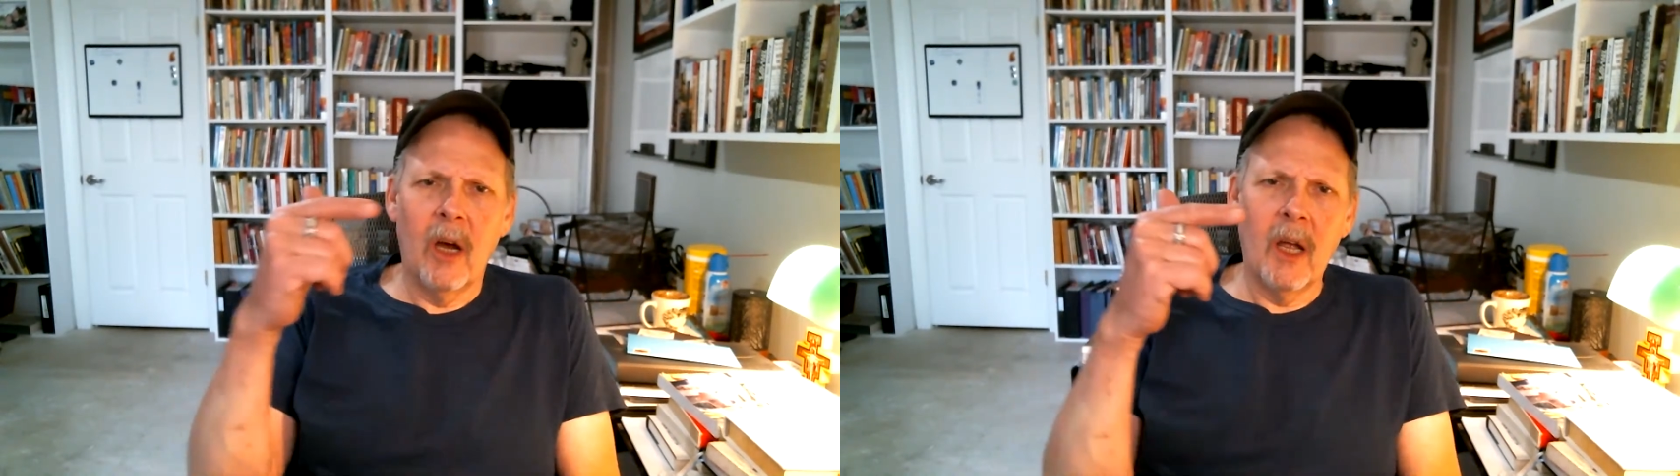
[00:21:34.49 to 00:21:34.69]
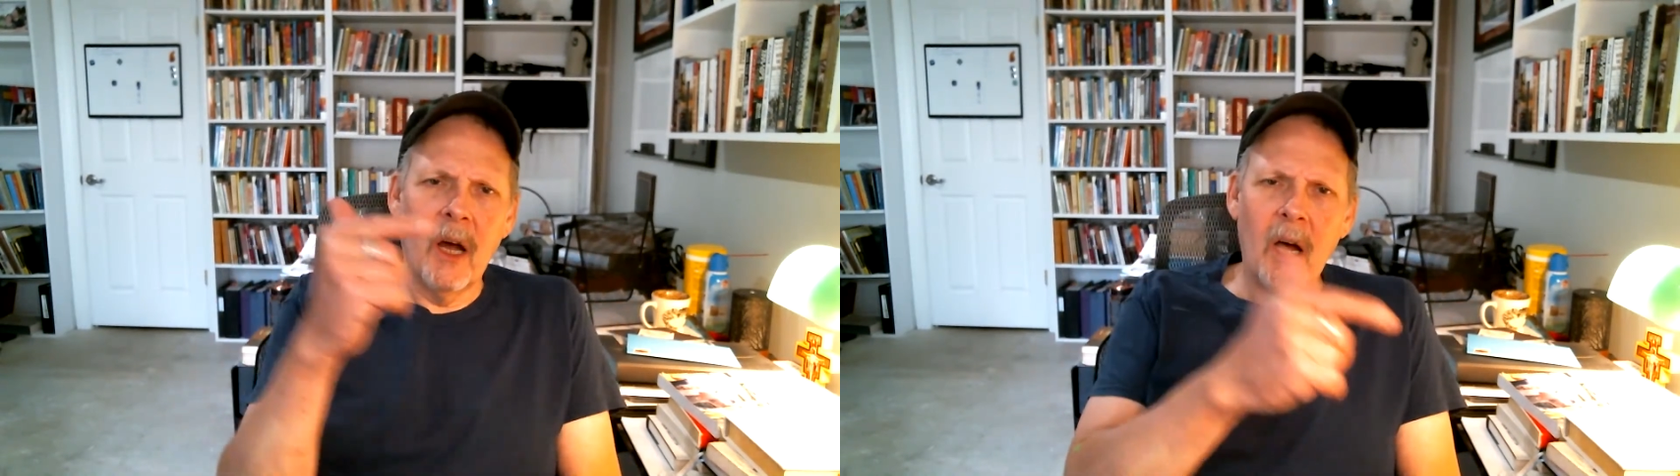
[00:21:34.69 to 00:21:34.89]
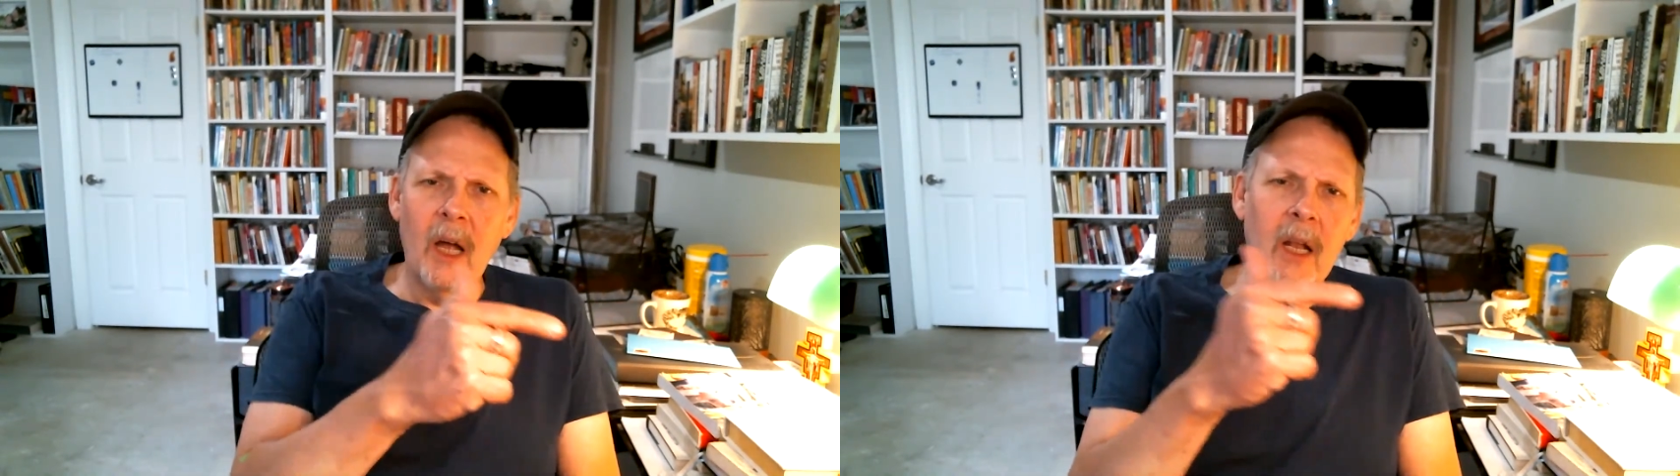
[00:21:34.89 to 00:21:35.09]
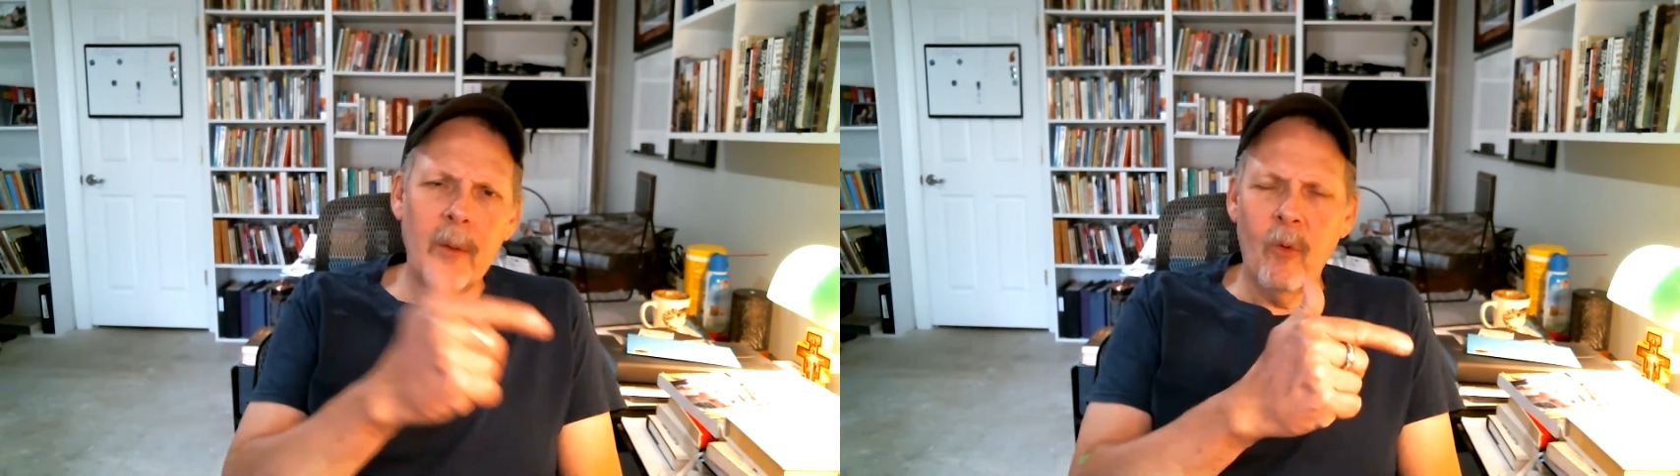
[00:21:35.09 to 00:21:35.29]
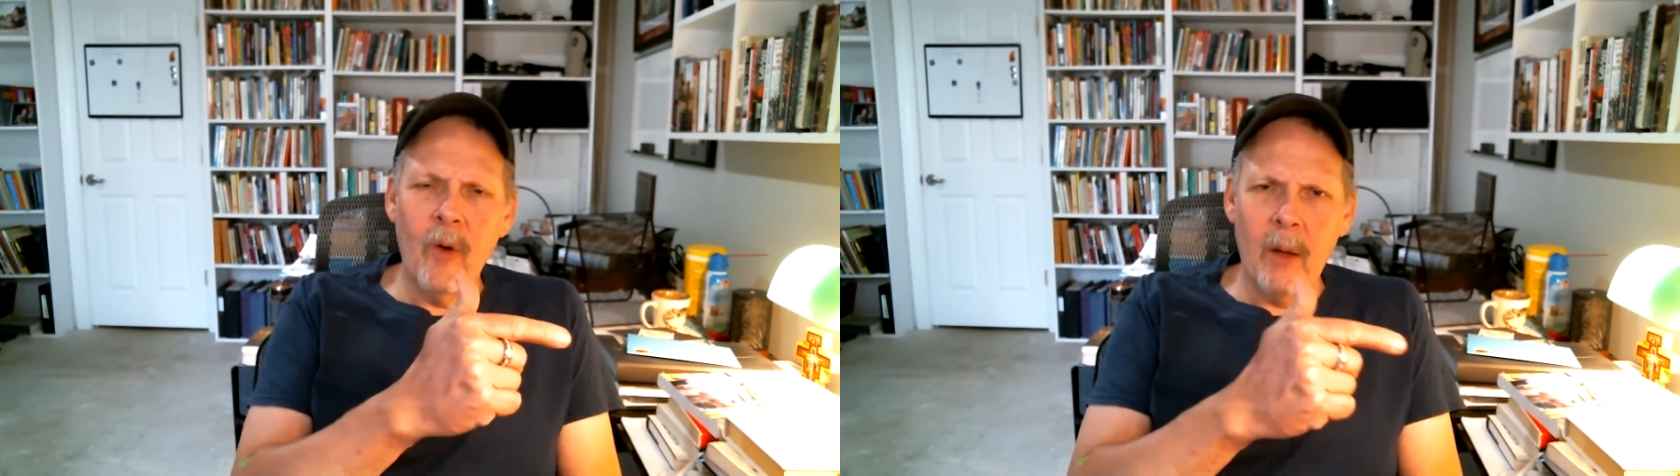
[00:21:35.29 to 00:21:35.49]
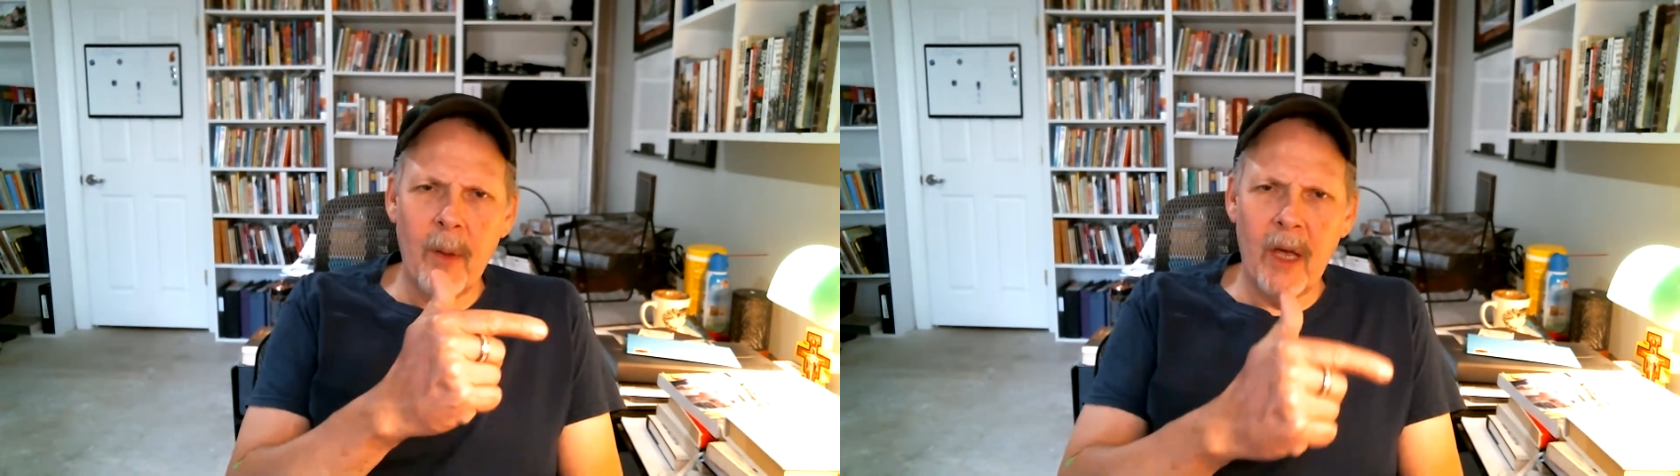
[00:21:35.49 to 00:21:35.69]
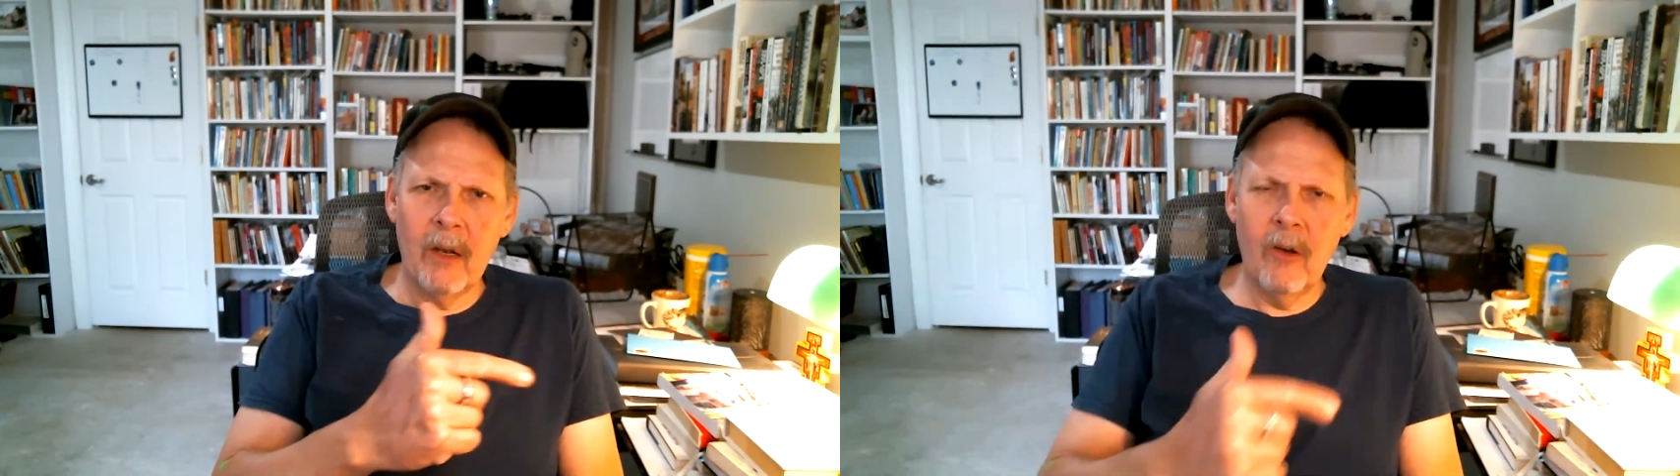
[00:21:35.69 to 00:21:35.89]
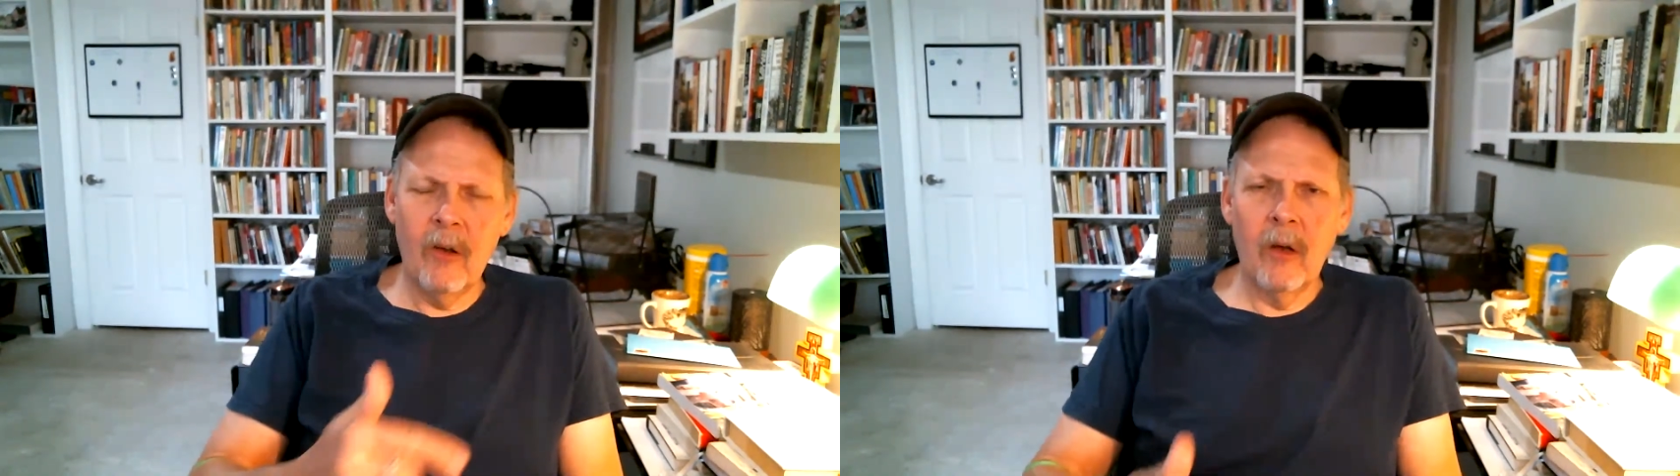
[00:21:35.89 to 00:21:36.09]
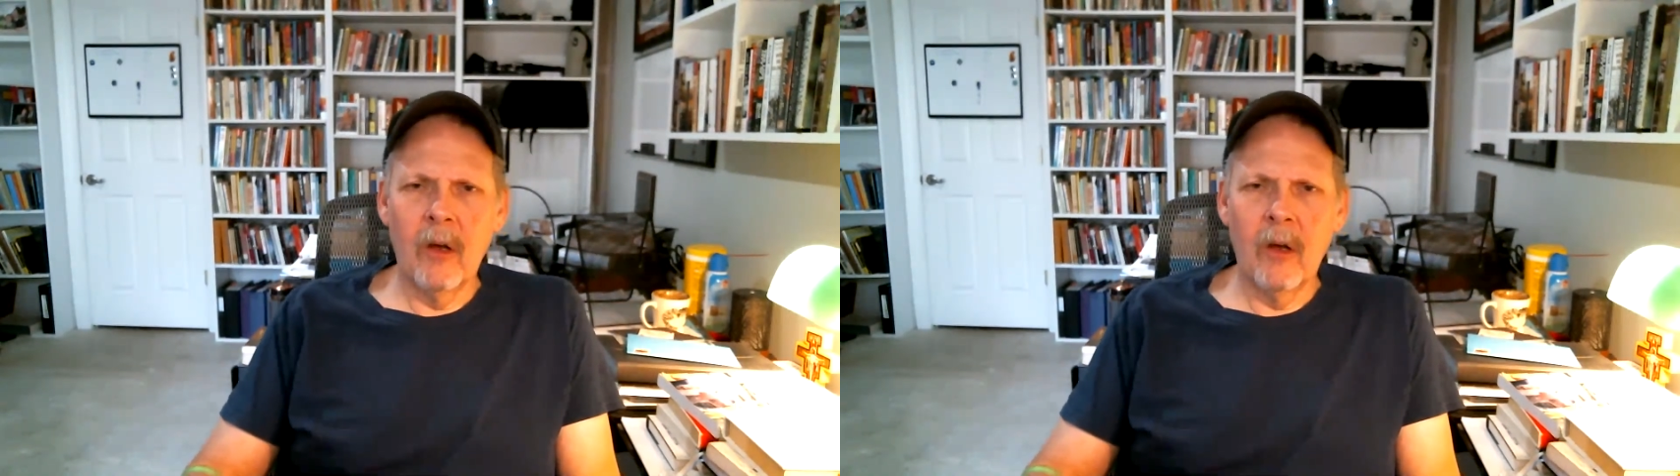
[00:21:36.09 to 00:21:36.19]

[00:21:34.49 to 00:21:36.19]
I highly recommend